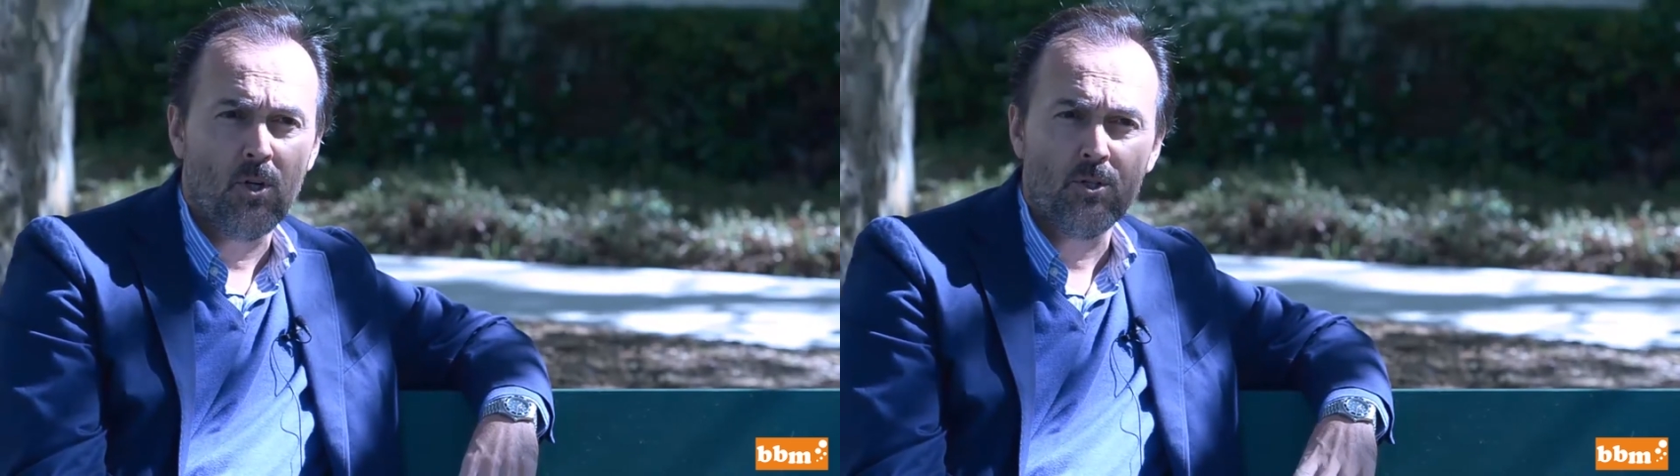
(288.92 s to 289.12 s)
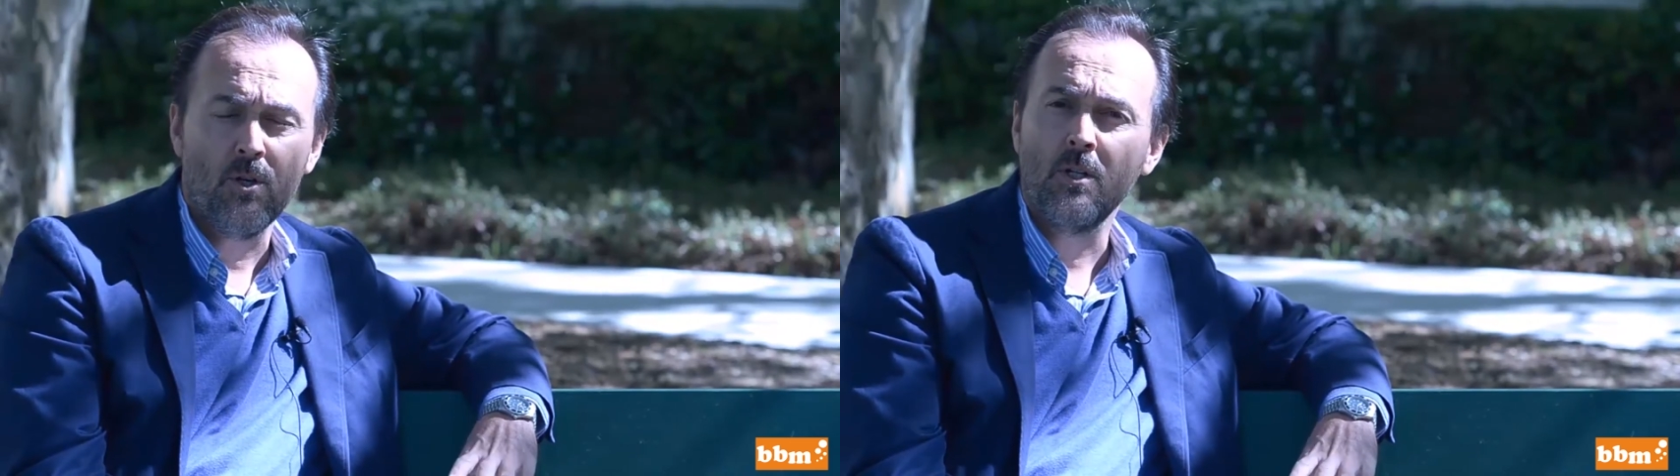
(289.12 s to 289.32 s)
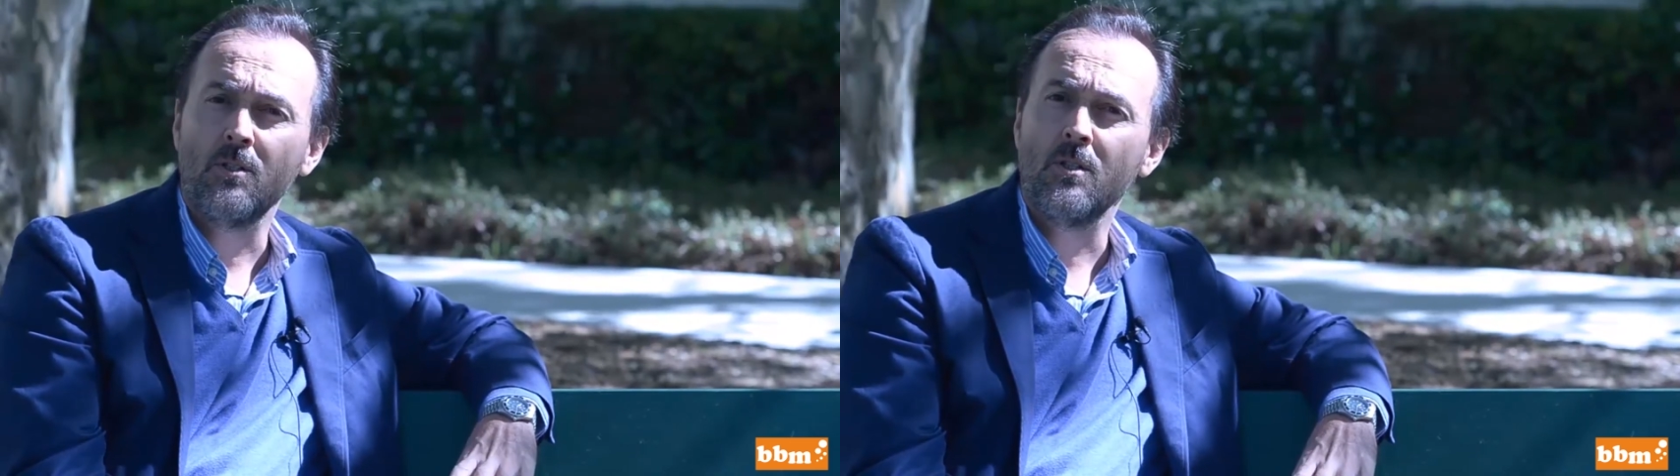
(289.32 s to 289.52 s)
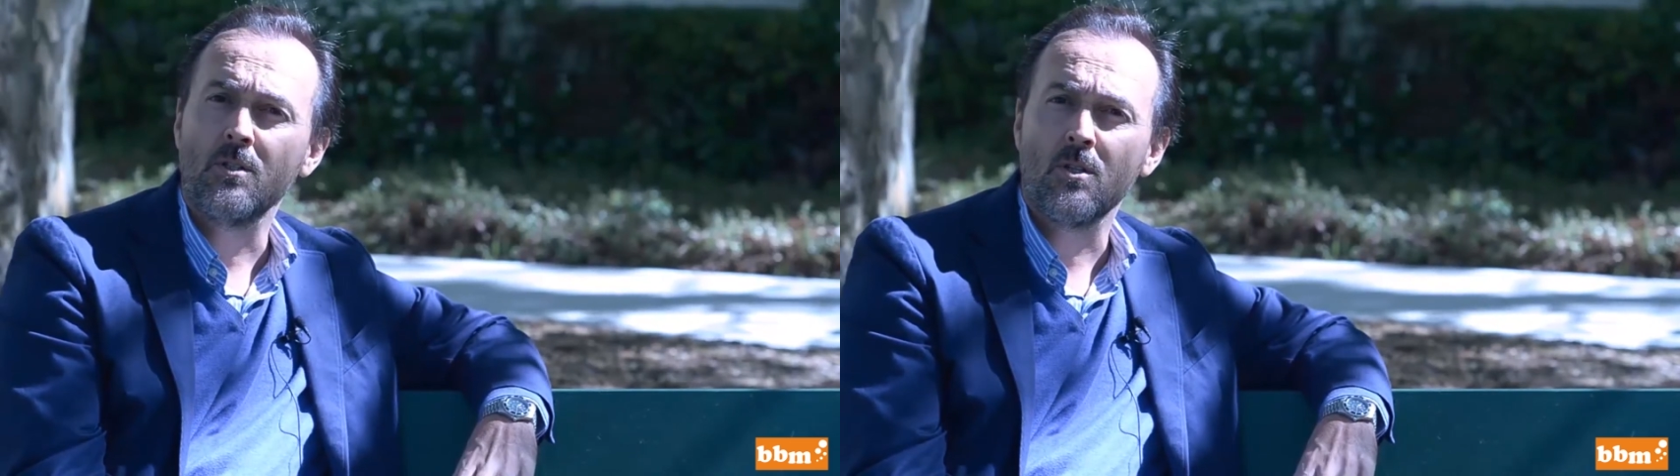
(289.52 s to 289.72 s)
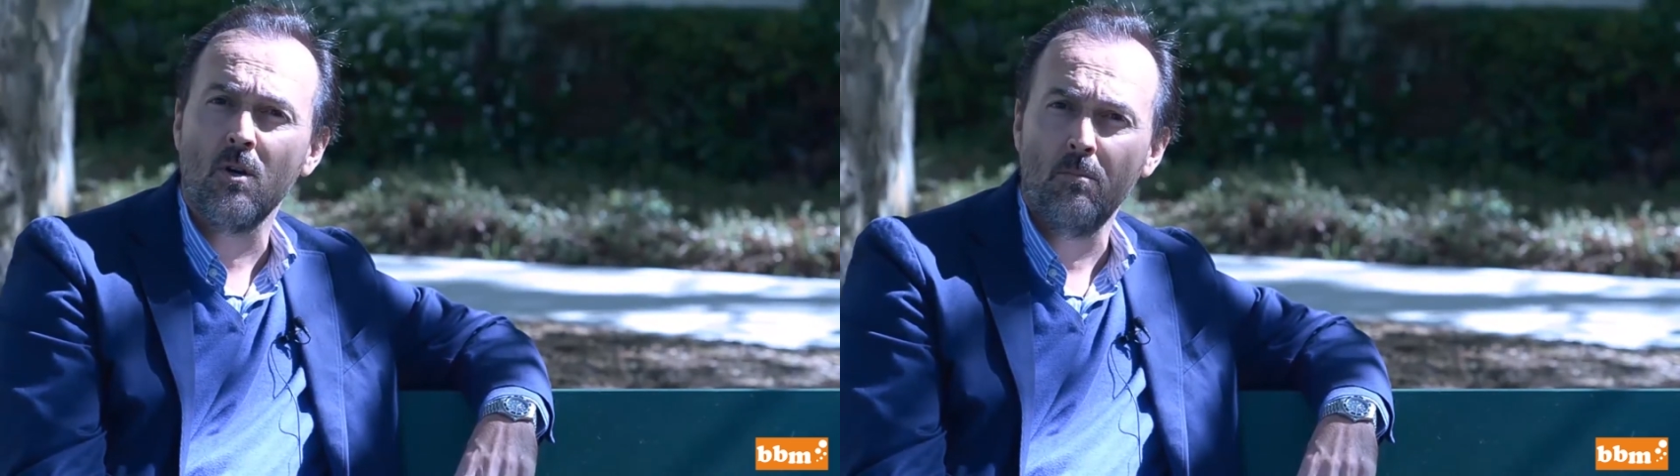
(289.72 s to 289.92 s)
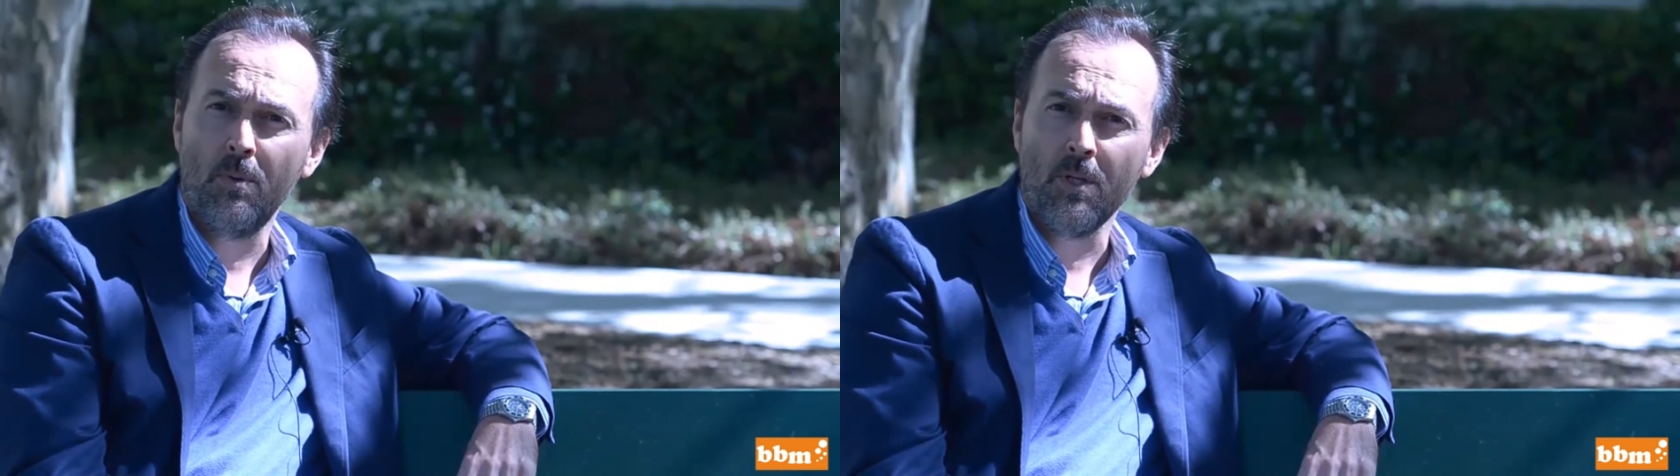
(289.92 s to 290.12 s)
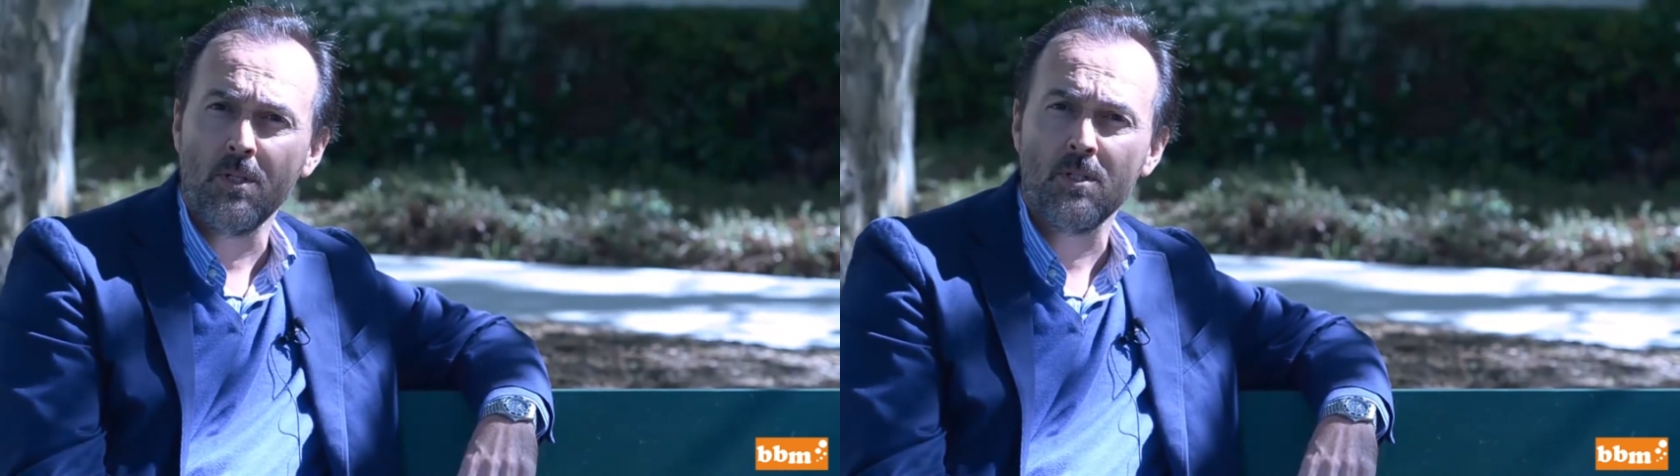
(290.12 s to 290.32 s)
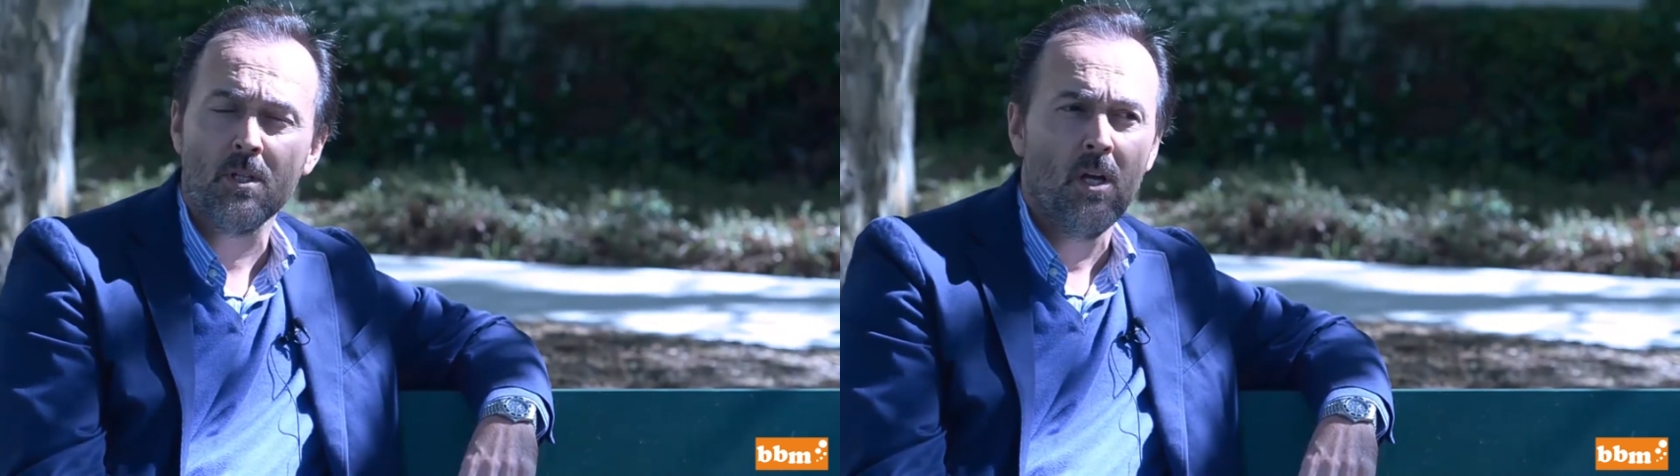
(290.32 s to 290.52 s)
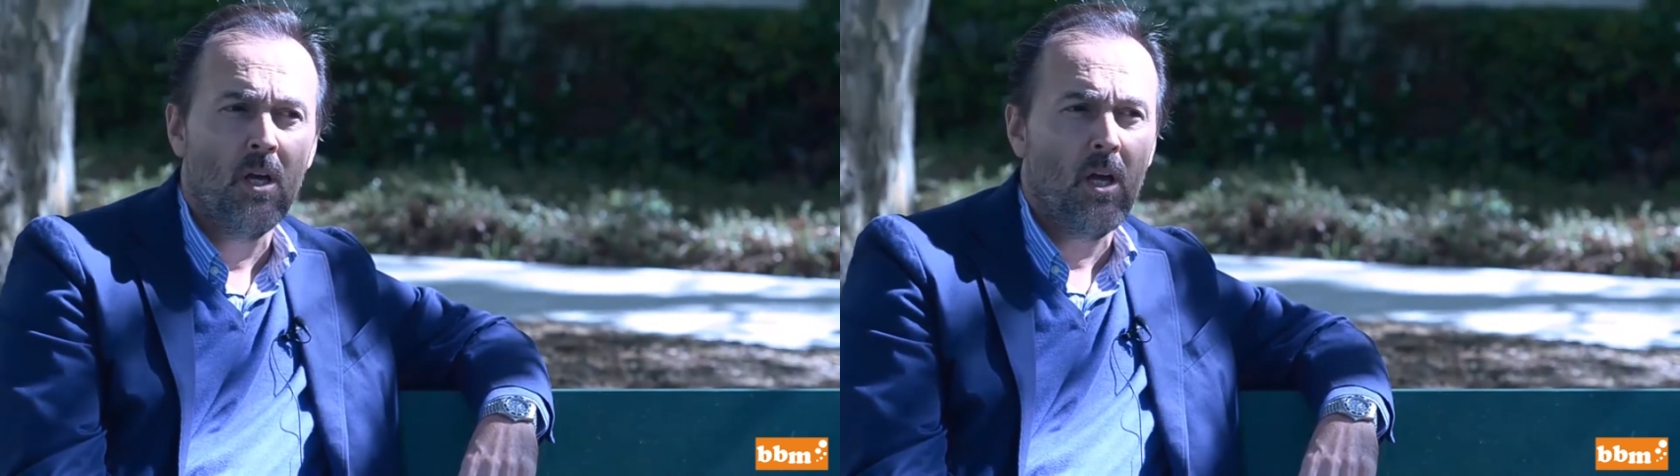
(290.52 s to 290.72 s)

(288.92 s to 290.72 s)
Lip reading: treasure hunters companies